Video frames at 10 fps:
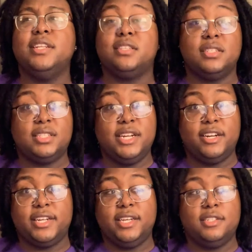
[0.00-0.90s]
and it's a
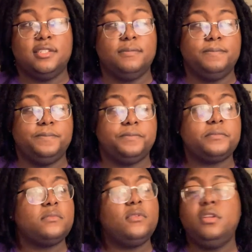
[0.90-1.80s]
staircase,
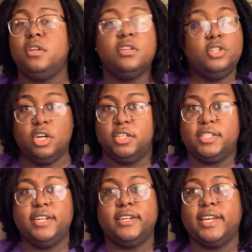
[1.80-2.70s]
dark
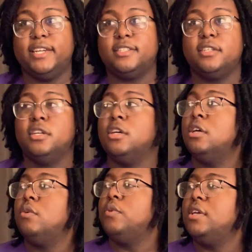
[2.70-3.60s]
staircase.
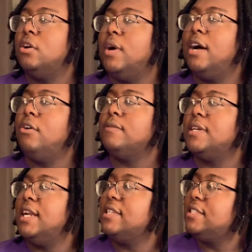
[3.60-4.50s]
We go out
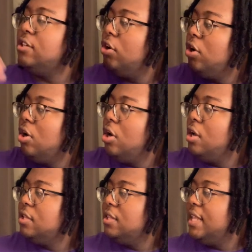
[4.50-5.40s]
and I see
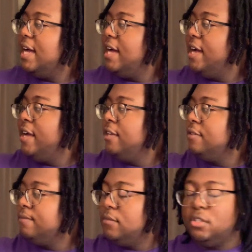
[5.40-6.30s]
all the line,
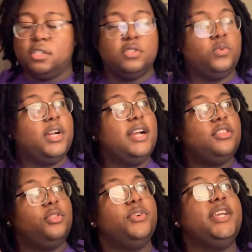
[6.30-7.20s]
cause we're
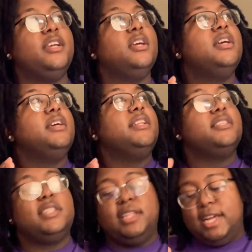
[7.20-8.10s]
at three,
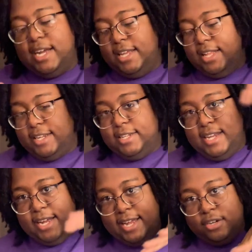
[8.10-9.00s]
there's a line, like a
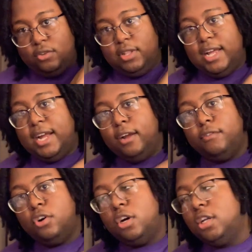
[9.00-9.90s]
diagonal line
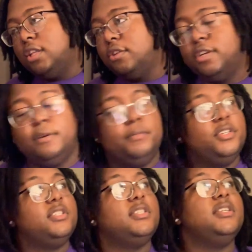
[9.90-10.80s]
of all the other
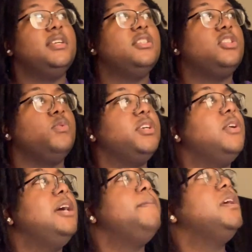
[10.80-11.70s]
numbers. So we go up